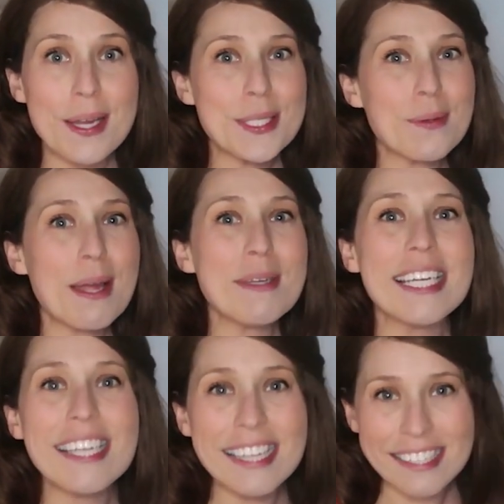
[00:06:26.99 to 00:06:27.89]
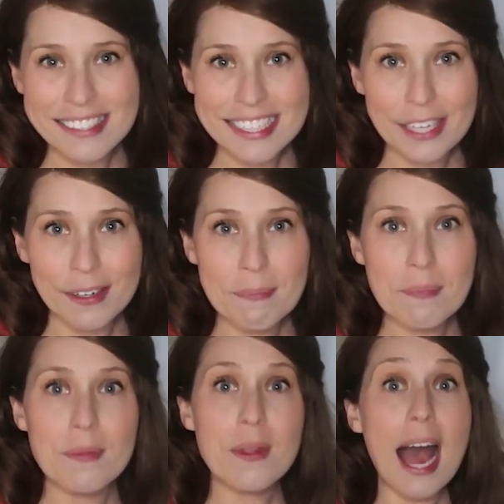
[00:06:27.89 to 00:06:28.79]
So let me tell you a little secret.
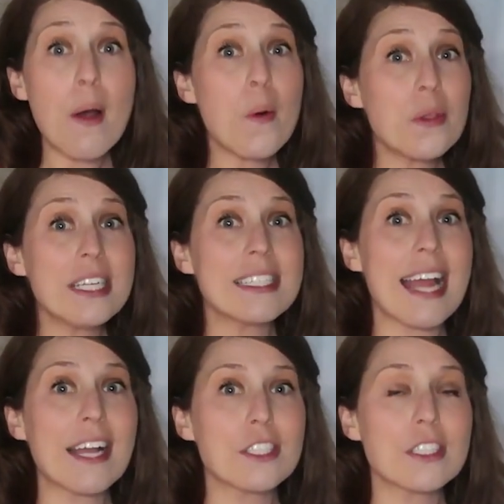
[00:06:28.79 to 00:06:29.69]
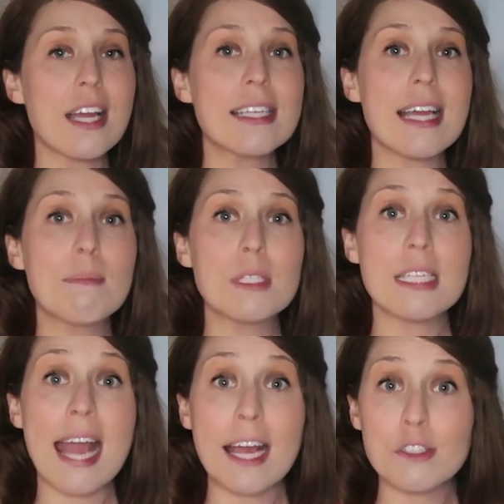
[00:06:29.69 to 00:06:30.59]
Not only does exercise help to
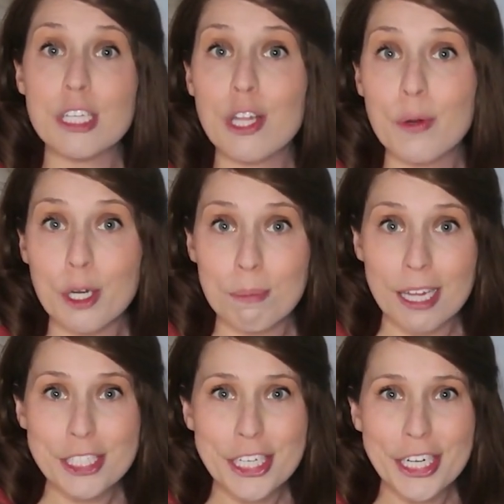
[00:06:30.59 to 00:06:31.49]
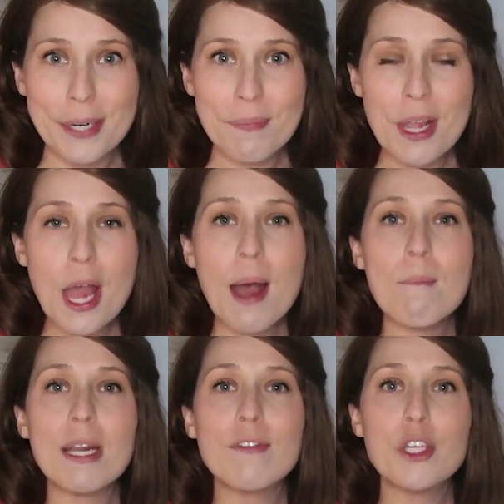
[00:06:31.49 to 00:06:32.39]
naturally lower your blood sugar,
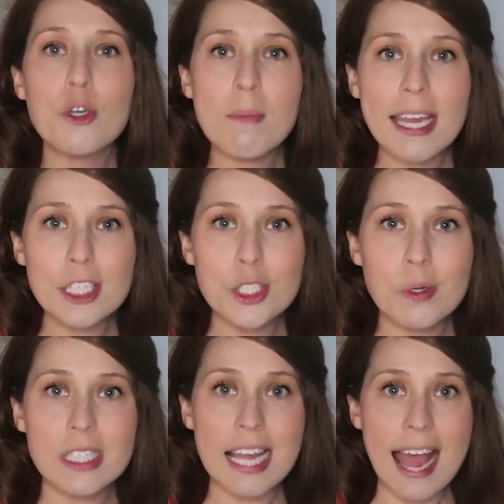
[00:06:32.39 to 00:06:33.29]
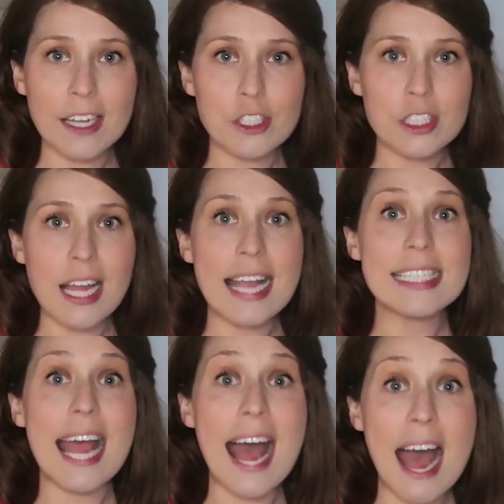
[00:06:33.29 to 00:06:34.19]
but if you make sure to
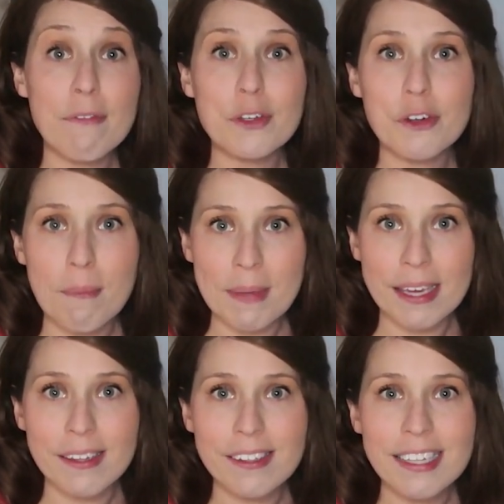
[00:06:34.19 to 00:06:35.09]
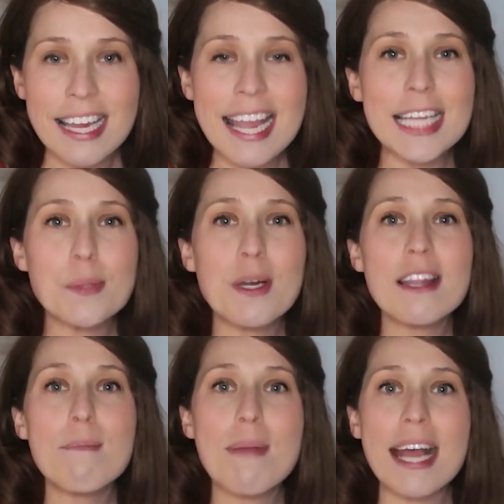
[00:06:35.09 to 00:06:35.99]
exercise after a meal, it's one
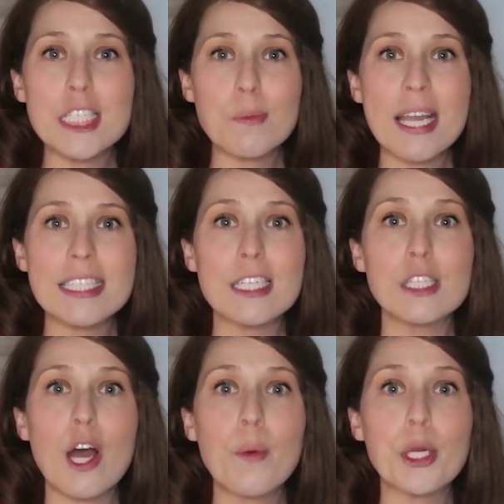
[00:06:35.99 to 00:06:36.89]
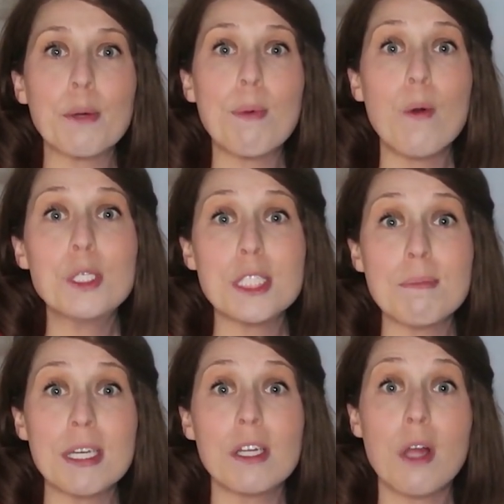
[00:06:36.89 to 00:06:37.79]
of the best ways to lower your
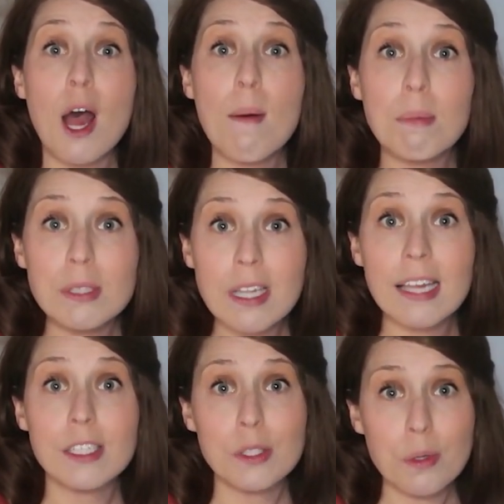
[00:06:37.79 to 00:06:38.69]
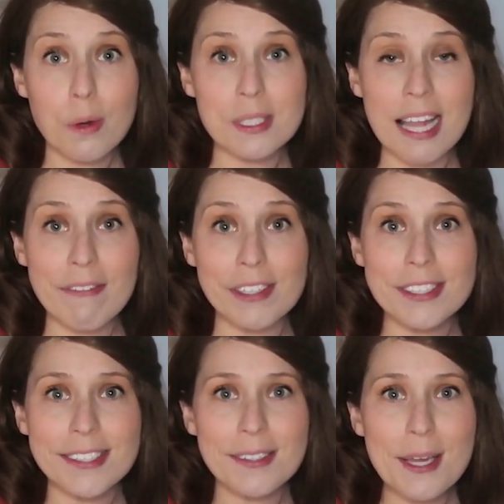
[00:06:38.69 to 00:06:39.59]
post-meal blood glucose
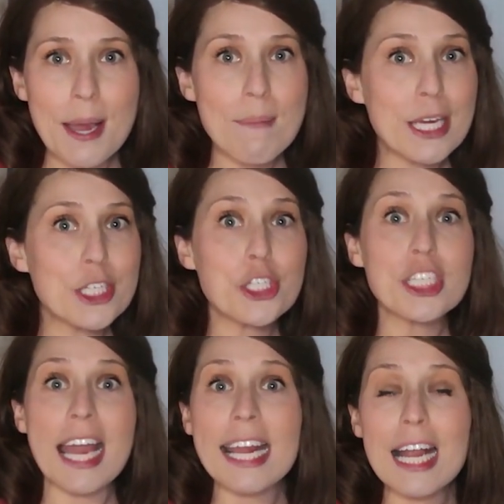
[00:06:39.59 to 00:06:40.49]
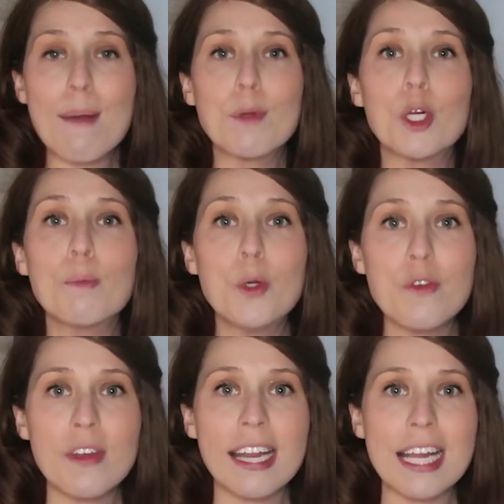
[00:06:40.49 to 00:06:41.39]
levels because you're getting up, you're
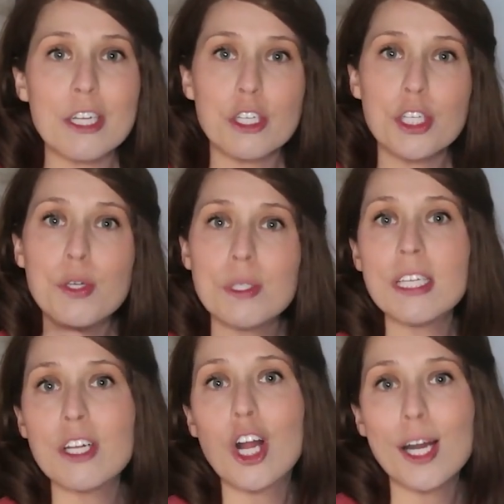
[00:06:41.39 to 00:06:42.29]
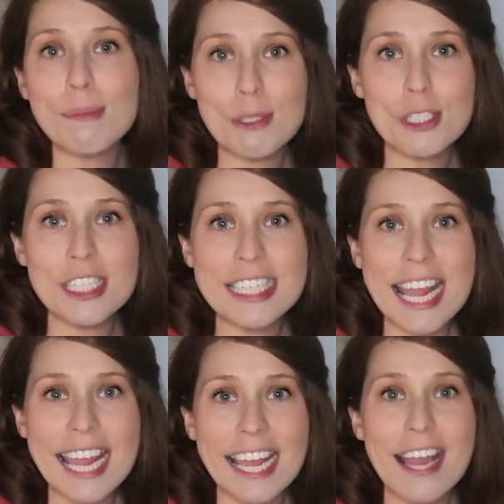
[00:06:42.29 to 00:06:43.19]
moving, and you're using the carbs you just
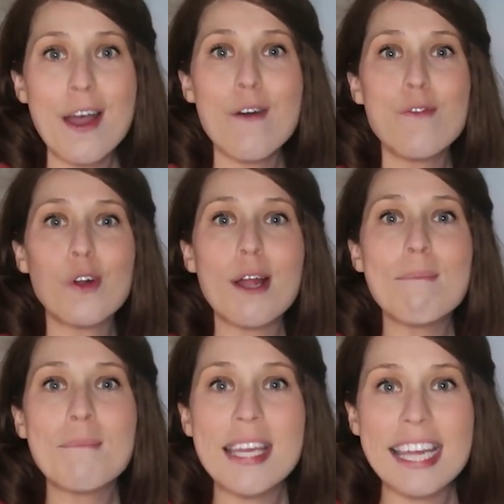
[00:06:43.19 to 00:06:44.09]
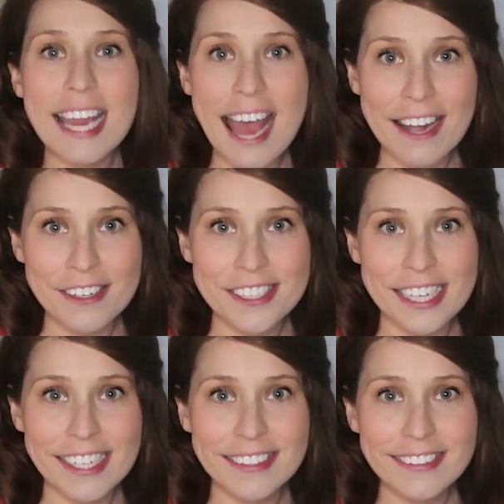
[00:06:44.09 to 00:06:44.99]
ate for immediate
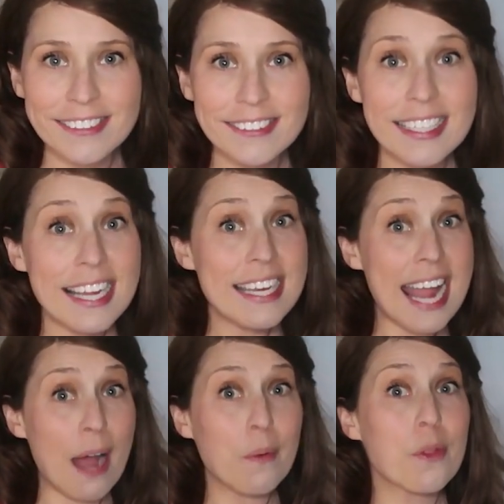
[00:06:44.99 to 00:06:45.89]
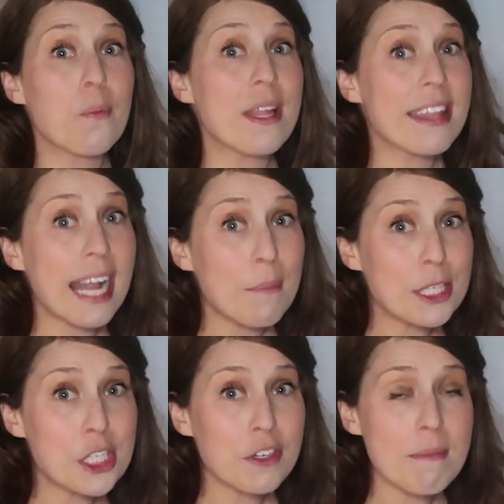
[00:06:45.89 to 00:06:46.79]
energy. Now, the one thing I
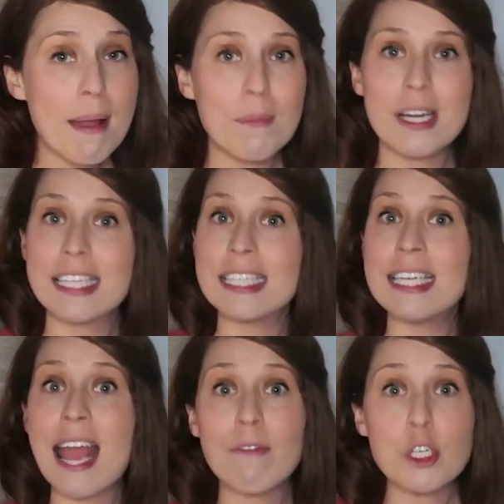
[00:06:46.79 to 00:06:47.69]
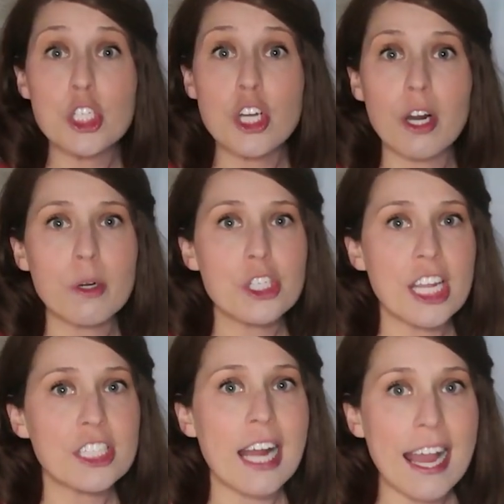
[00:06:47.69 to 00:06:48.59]
want you to remember is never start or
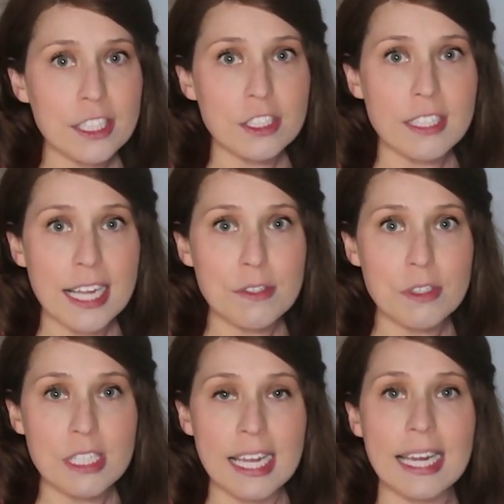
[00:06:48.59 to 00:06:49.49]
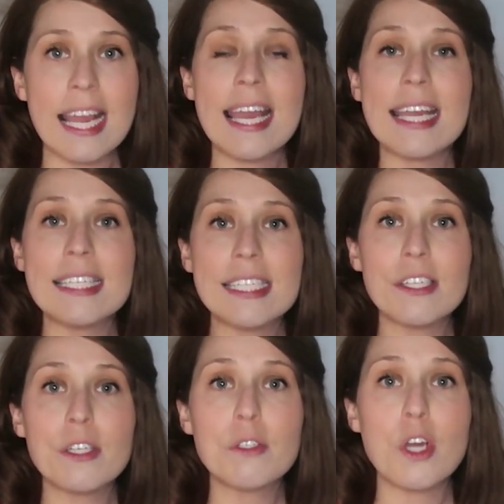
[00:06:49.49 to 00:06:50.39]
change an exercise routine
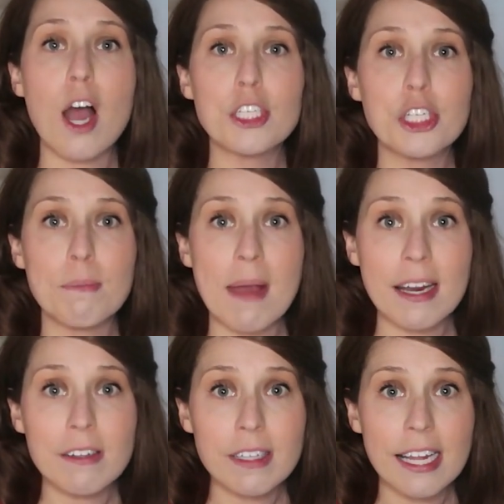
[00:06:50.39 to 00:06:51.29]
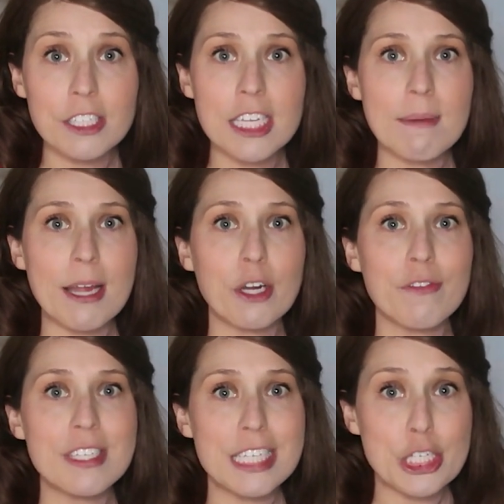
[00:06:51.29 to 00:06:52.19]
until you talk to your medical care team and your
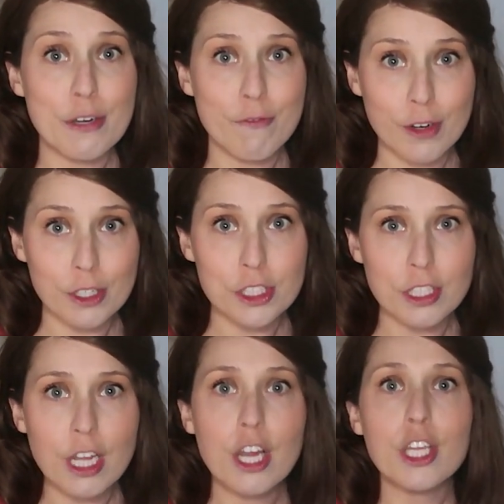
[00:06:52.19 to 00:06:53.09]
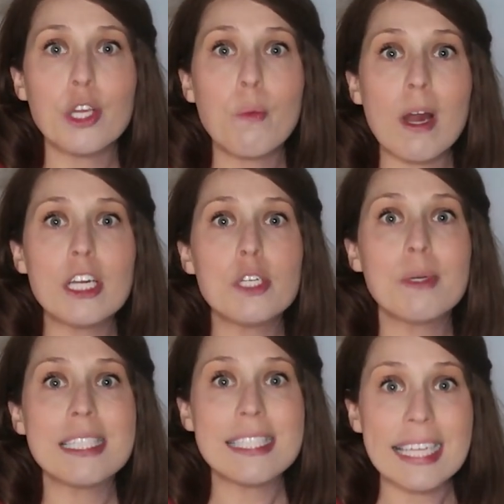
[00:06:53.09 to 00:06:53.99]
physician first. You want to do
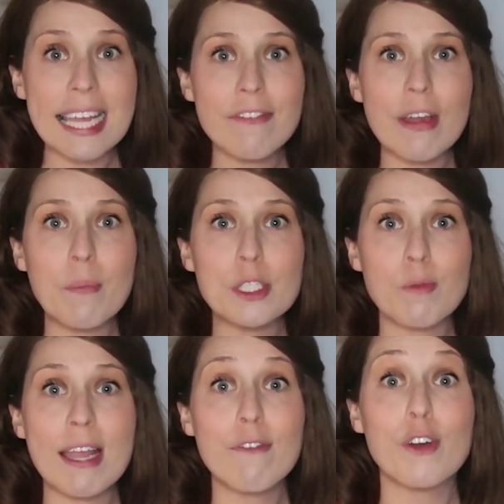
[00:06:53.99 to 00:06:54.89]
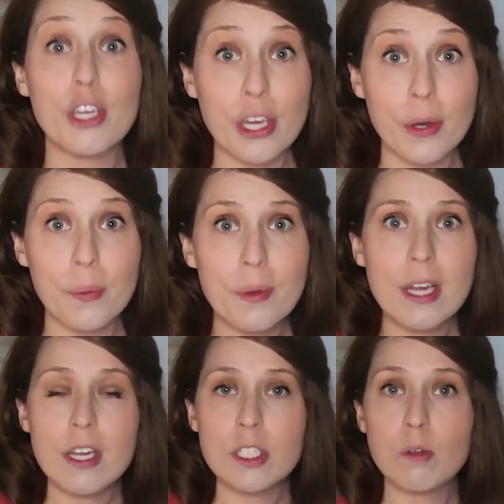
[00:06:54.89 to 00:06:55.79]
what's safe and what's right for you.
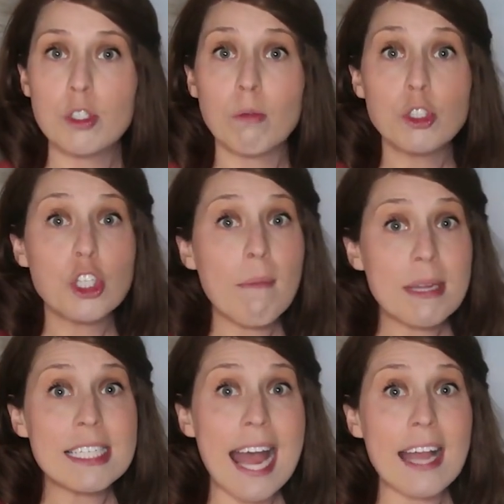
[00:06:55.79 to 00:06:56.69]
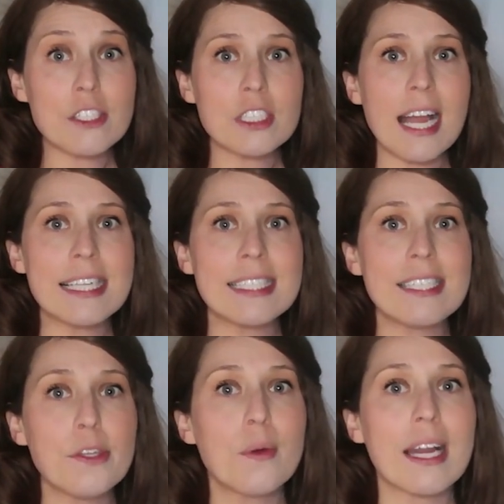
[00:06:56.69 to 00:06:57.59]
So don't jump into exercise
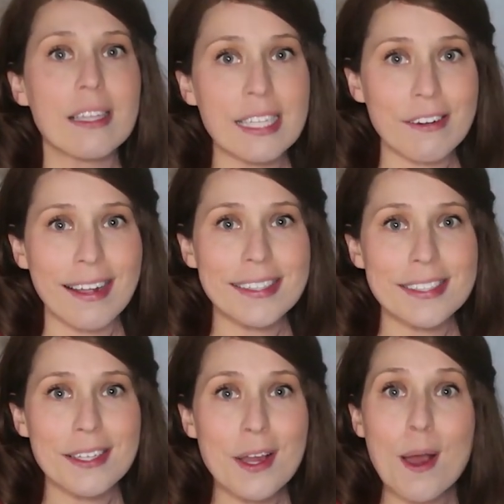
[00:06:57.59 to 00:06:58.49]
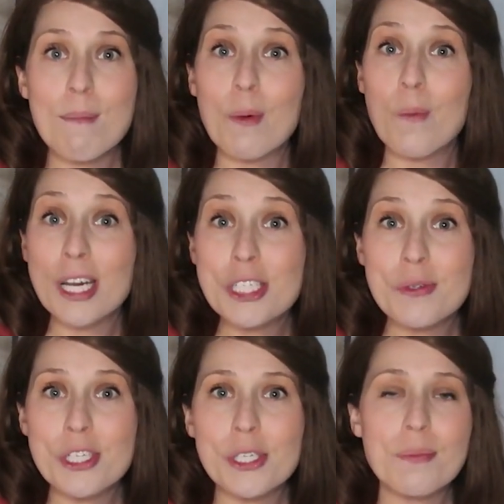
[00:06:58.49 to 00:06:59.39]
until you get clearance. But once
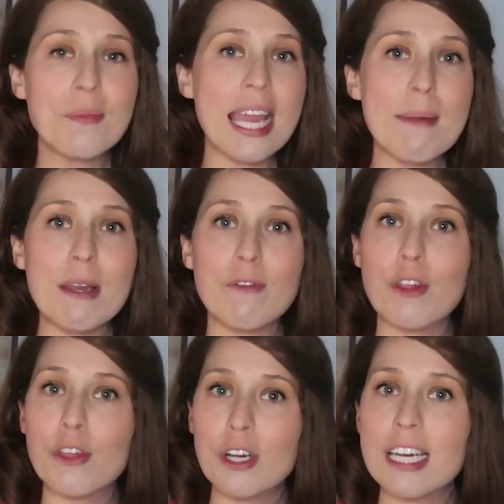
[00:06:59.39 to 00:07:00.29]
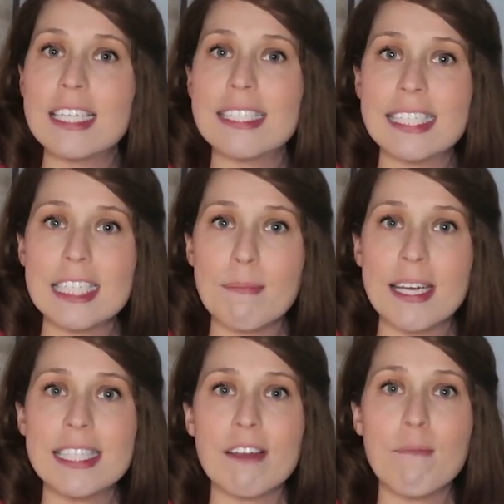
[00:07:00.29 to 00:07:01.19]
you do, aiming for 30 to 60
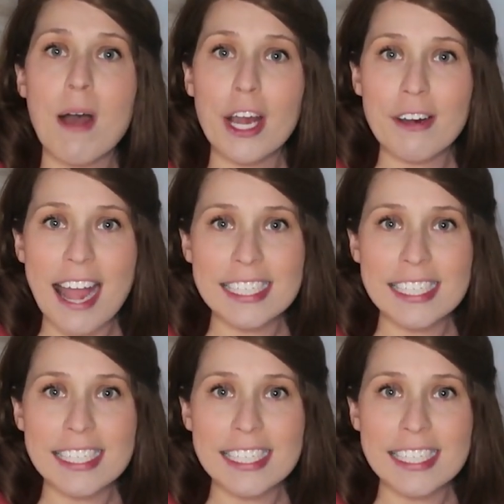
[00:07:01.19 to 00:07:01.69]
minutes of moderate